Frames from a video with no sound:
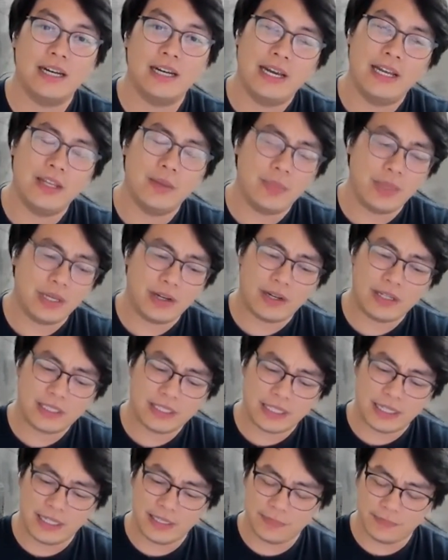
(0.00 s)
And then beyond
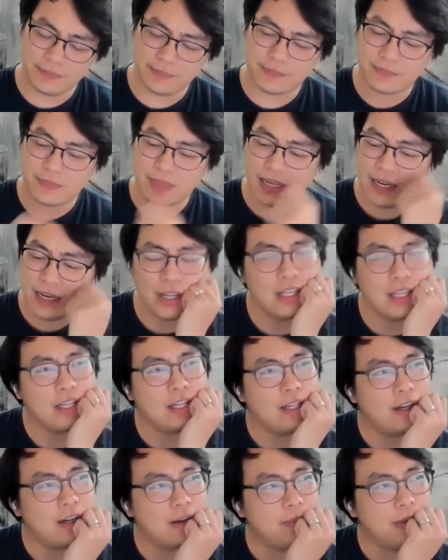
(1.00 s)
that, I think
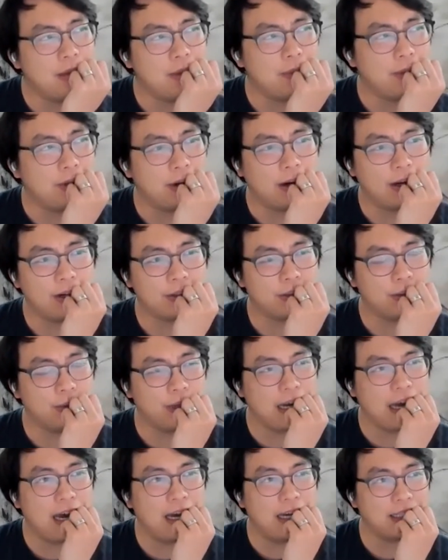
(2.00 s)
a lot of people also
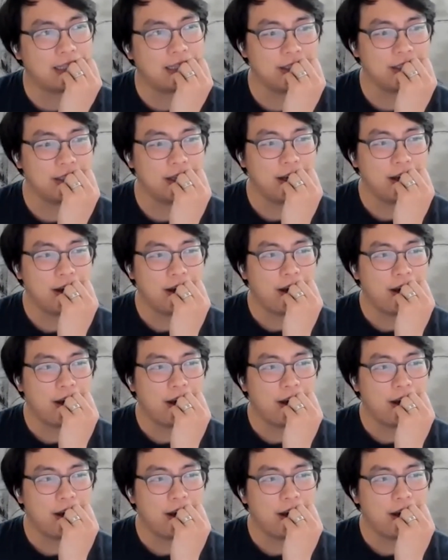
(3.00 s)
would ask just